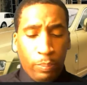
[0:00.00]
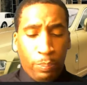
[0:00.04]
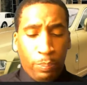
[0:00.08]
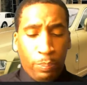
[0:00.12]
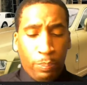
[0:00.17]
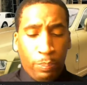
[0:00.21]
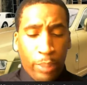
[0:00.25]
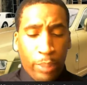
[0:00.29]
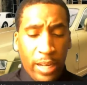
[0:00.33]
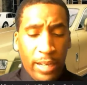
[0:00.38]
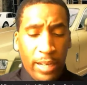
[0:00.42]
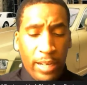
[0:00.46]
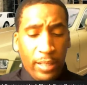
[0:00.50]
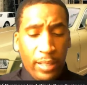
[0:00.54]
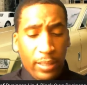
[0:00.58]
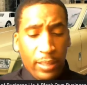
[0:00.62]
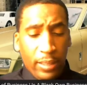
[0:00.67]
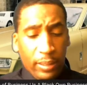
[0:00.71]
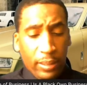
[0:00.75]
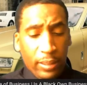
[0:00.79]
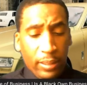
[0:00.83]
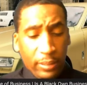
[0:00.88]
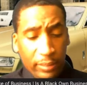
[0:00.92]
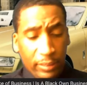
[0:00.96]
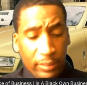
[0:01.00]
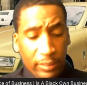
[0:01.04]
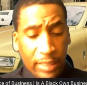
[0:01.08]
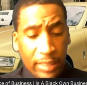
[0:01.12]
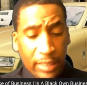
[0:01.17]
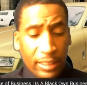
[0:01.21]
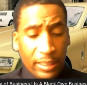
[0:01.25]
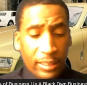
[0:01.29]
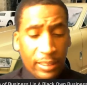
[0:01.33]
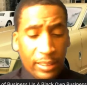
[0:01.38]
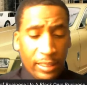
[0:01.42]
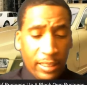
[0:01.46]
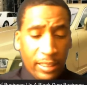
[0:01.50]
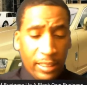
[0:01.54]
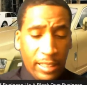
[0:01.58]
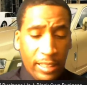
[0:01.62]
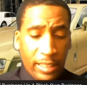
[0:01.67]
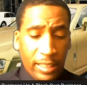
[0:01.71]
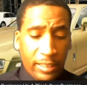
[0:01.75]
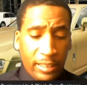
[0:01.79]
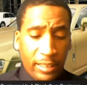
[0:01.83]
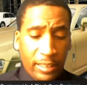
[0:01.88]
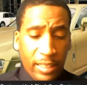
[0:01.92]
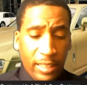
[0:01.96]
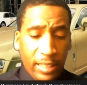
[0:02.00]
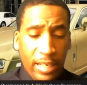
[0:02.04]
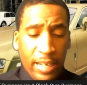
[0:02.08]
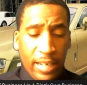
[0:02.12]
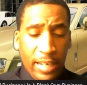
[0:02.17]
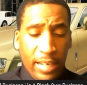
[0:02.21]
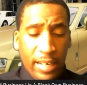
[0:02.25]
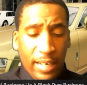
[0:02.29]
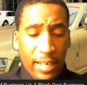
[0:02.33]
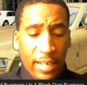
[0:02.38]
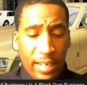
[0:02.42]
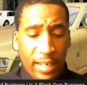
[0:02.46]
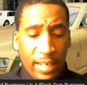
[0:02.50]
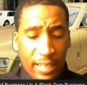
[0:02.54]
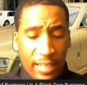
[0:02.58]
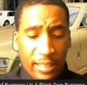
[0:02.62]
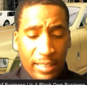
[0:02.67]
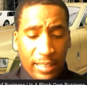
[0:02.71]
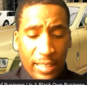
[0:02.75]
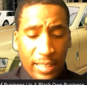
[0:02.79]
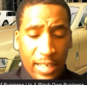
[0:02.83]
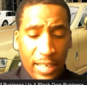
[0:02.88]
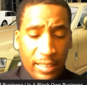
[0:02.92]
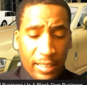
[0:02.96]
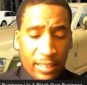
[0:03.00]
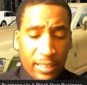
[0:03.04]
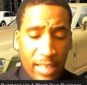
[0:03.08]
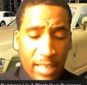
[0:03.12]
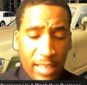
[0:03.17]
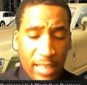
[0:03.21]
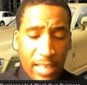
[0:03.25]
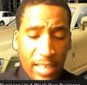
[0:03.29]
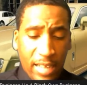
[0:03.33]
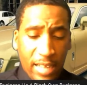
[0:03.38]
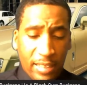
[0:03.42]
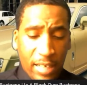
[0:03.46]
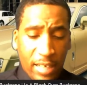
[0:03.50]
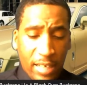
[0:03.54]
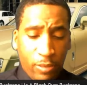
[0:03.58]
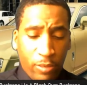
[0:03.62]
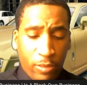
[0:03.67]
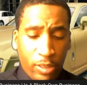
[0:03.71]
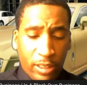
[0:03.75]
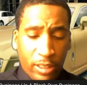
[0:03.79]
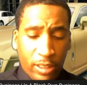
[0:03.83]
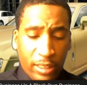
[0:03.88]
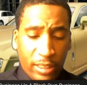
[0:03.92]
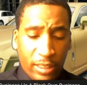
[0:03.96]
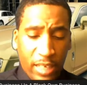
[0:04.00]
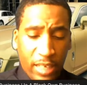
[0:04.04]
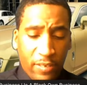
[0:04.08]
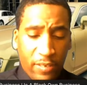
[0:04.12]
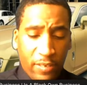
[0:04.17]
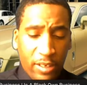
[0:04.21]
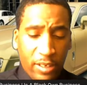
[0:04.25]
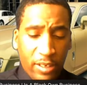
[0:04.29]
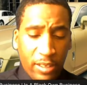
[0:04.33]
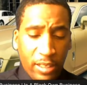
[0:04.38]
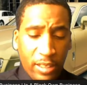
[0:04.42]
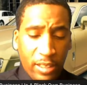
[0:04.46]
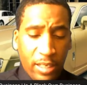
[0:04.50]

pay attention to this and listen at the signs that we're giving.